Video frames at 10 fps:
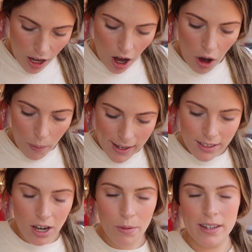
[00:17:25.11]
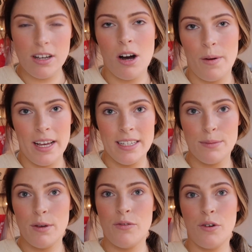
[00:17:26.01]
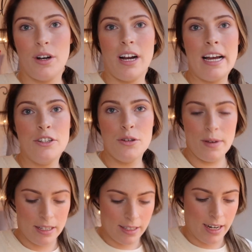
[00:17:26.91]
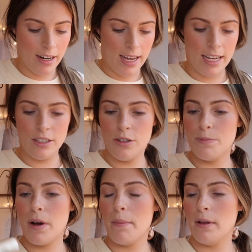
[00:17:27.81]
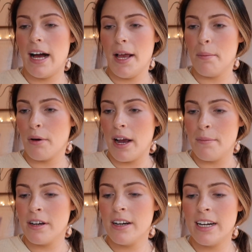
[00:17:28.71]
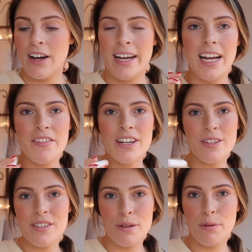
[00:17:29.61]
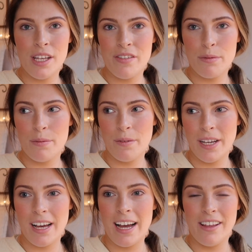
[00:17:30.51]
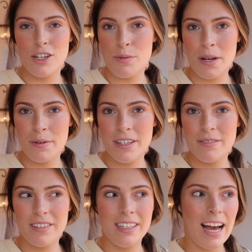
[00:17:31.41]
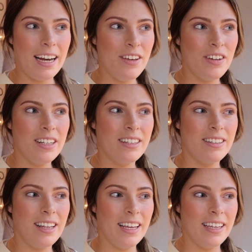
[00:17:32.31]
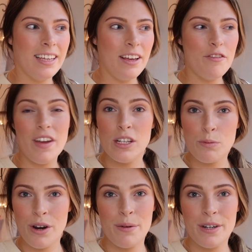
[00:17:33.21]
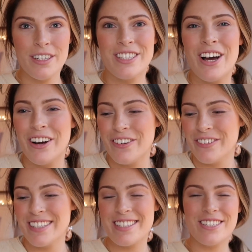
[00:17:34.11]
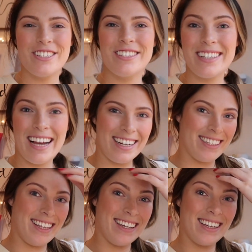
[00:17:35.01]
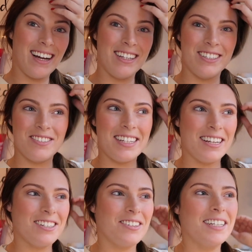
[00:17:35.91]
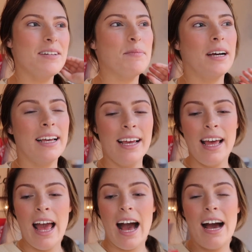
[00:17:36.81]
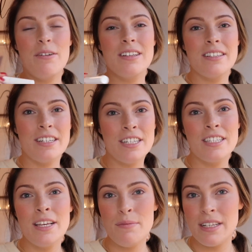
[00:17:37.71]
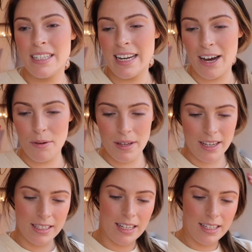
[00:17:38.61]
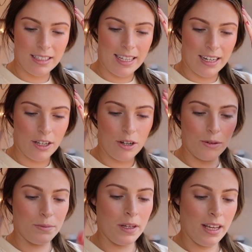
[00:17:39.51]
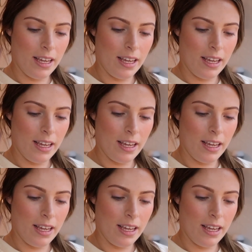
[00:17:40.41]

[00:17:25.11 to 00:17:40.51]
always before I do mascara, I apply a primer. Now I never used to believe in like eyelash primer, not even like face primer, so this is just kind of like unknown territory, but I was seriously missing out because this Lancome,